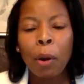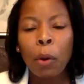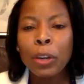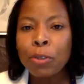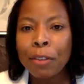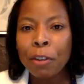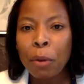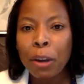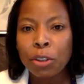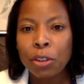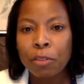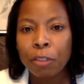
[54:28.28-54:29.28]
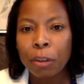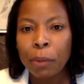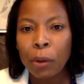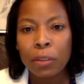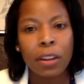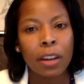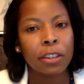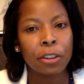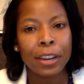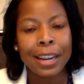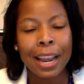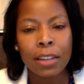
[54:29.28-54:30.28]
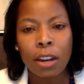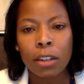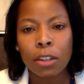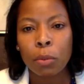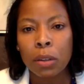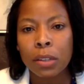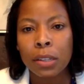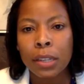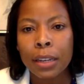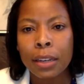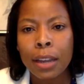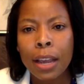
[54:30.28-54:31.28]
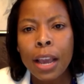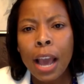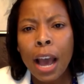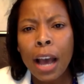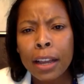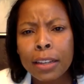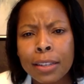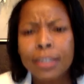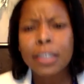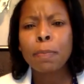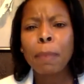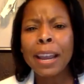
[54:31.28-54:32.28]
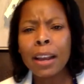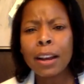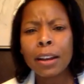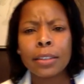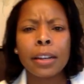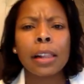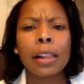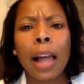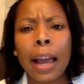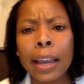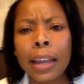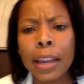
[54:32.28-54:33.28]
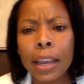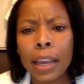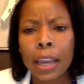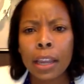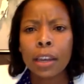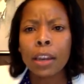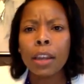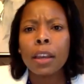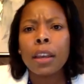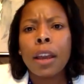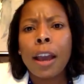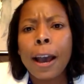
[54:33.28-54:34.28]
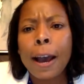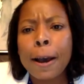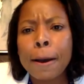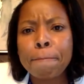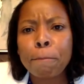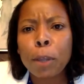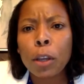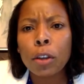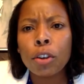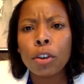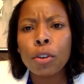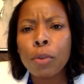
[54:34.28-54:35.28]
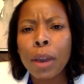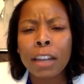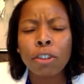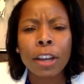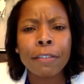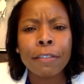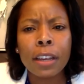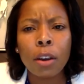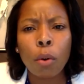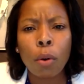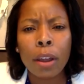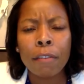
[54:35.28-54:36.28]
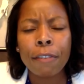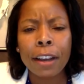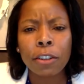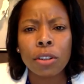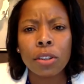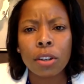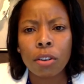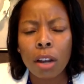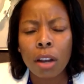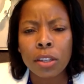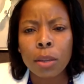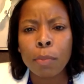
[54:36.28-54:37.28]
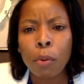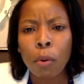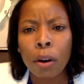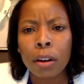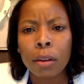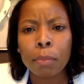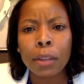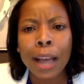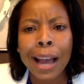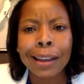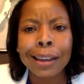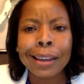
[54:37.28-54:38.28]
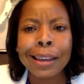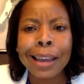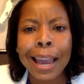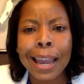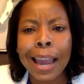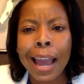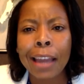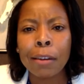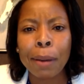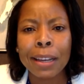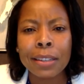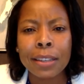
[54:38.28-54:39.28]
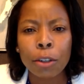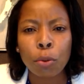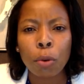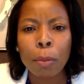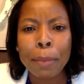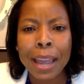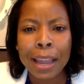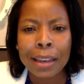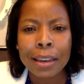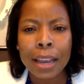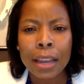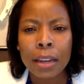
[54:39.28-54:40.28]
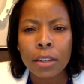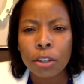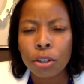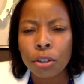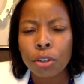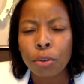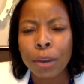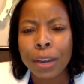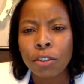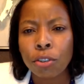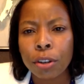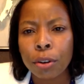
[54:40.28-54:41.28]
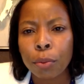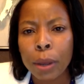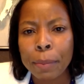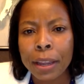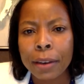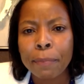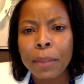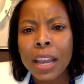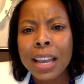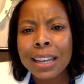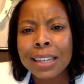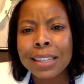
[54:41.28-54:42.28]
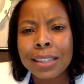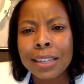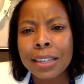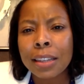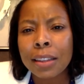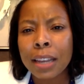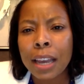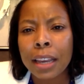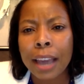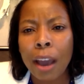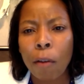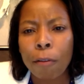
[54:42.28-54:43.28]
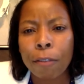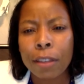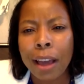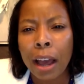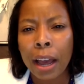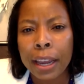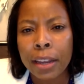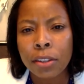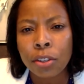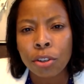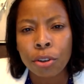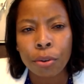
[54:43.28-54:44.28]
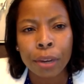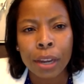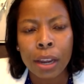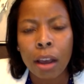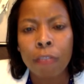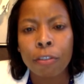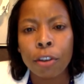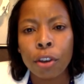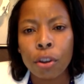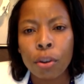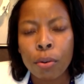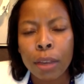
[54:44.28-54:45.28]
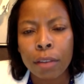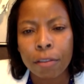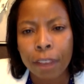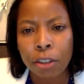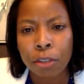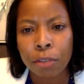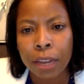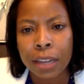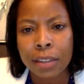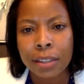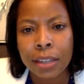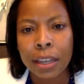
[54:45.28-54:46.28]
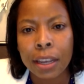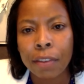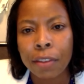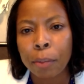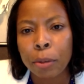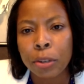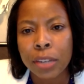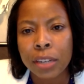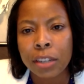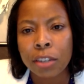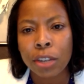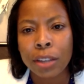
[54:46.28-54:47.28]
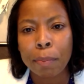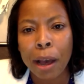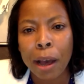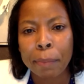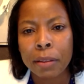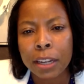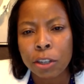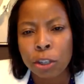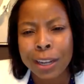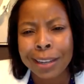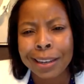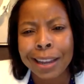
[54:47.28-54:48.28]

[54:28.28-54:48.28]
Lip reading: We do have a question for both Dr. Green and Dr. Wilson. Despite a decline in new HIV infections across the board, Black, gay, and bisexual men, in addition to transgendered women, consistently account for the highest degree of new infection rates given their percentage in the population?